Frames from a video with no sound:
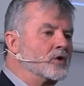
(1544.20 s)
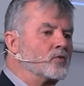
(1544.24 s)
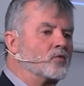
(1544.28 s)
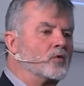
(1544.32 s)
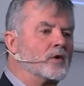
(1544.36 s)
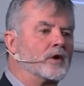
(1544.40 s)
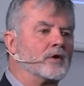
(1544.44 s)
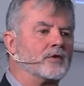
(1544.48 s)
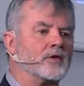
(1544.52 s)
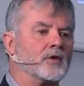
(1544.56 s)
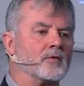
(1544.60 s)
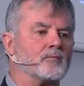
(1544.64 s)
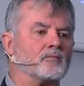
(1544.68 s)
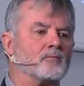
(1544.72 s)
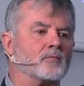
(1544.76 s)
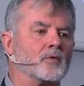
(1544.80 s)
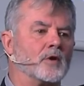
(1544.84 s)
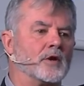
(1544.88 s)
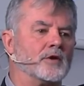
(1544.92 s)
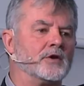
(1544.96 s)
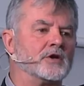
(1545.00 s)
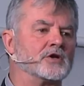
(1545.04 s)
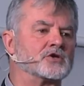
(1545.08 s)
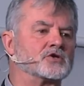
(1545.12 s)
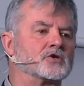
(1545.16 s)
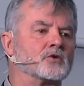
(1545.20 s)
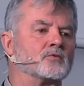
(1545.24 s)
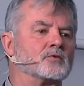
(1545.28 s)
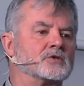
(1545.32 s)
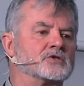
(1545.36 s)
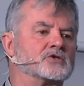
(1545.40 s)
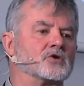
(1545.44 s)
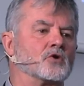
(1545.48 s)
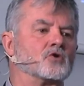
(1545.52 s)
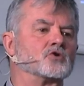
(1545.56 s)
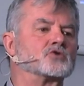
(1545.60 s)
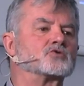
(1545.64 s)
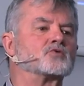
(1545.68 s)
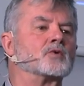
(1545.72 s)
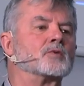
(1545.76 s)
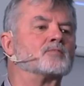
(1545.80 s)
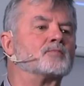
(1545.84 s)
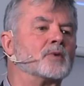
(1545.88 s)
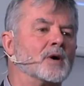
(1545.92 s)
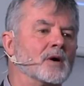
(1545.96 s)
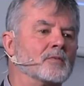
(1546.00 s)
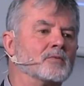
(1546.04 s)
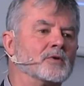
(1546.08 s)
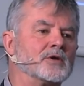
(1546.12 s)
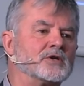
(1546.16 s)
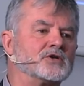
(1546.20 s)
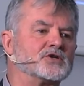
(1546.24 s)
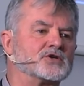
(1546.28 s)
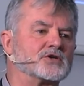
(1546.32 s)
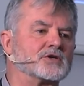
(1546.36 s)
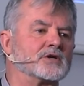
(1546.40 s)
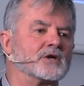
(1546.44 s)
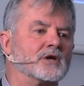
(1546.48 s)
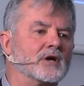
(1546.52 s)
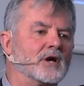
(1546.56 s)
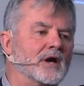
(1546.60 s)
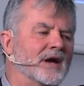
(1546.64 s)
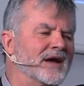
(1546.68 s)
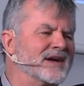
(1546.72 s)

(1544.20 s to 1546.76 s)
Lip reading: at where the initial results were published,